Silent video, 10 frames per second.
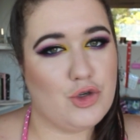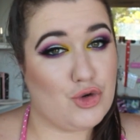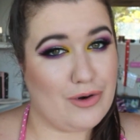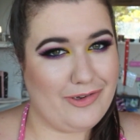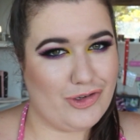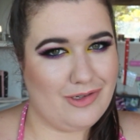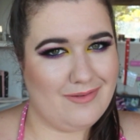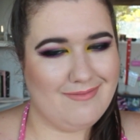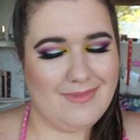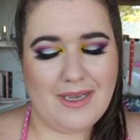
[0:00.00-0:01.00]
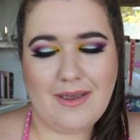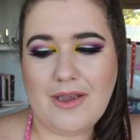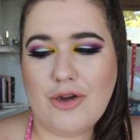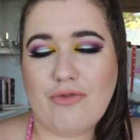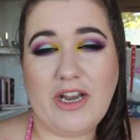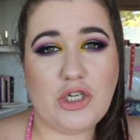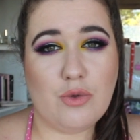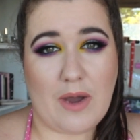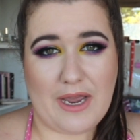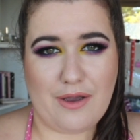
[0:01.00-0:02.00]

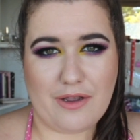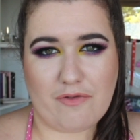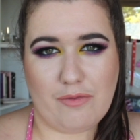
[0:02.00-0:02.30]
Whitehurst